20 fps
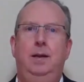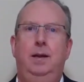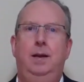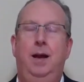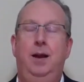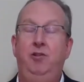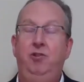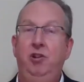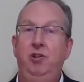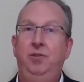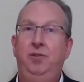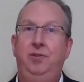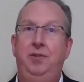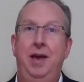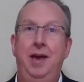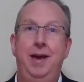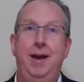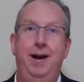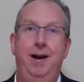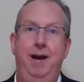I should
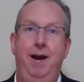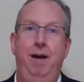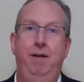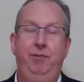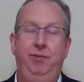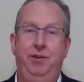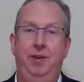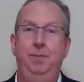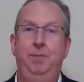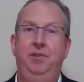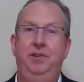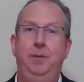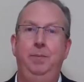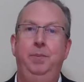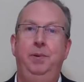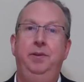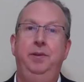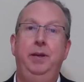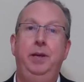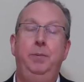say I have some
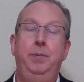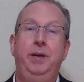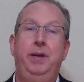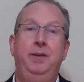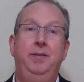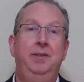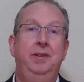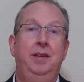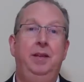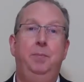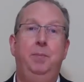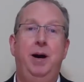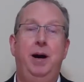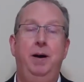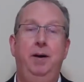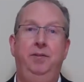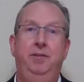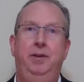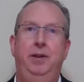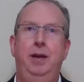sympathy because in the
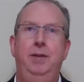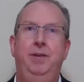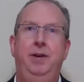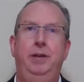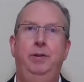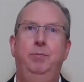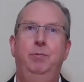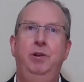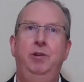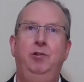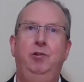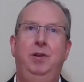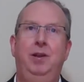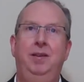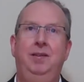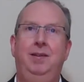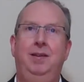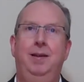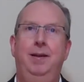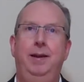past I've had a wish
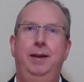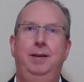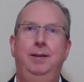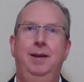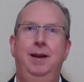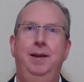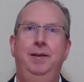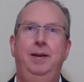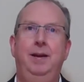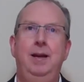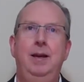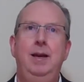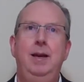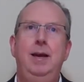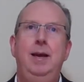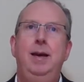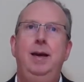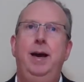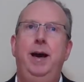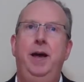list like that.
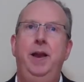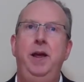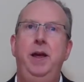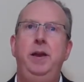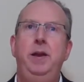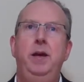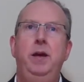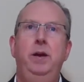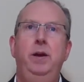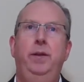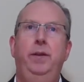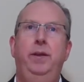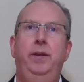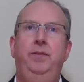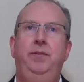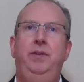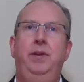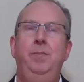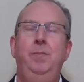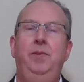And I know that
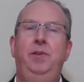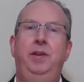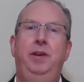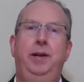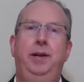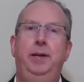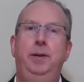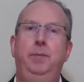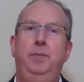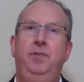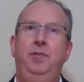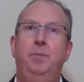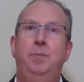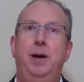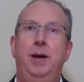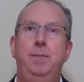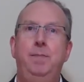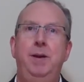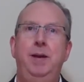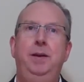sometimes
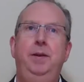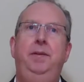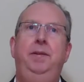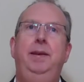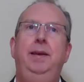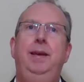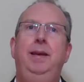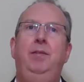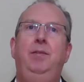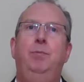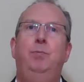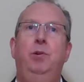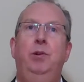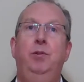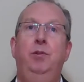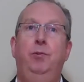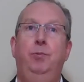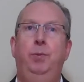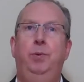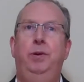my mentees
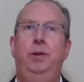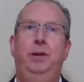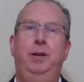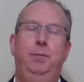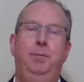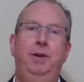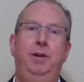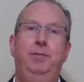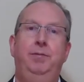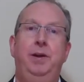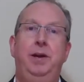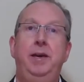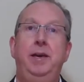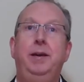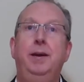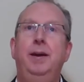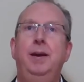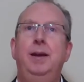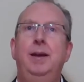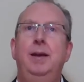once were a little bit
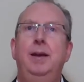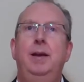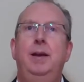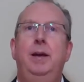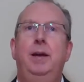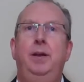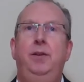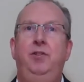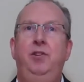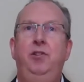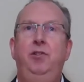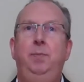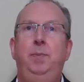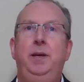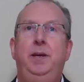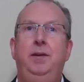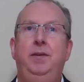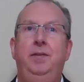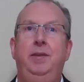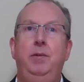vague just
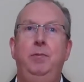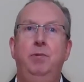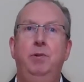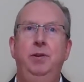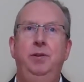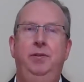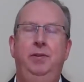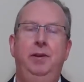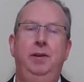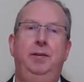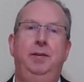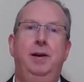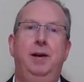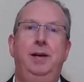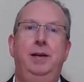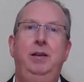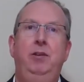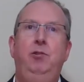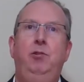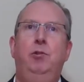because they weren't
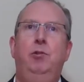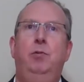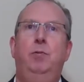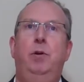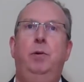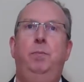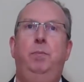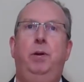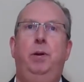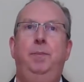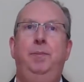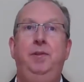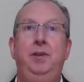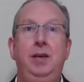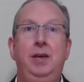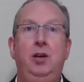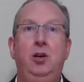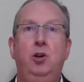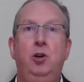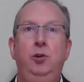entirely sure what
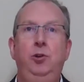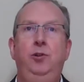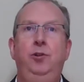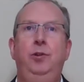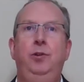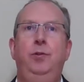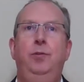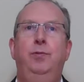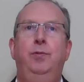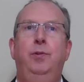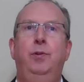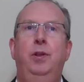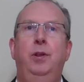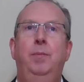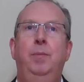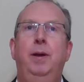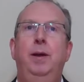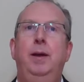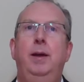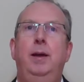property could do for
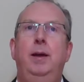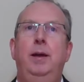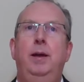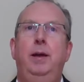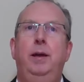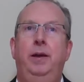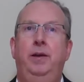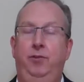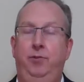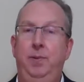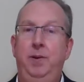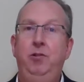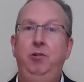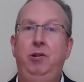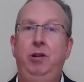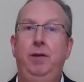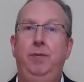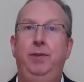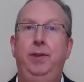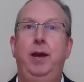them,
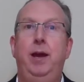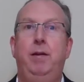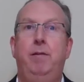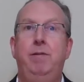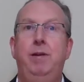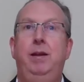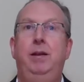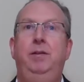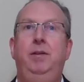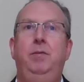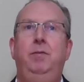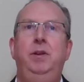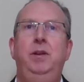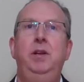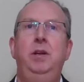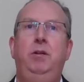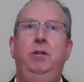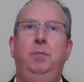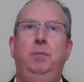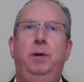especially if they are relatively
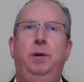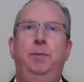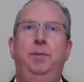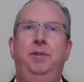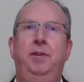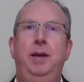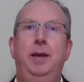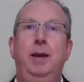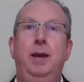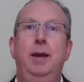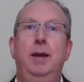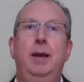new to property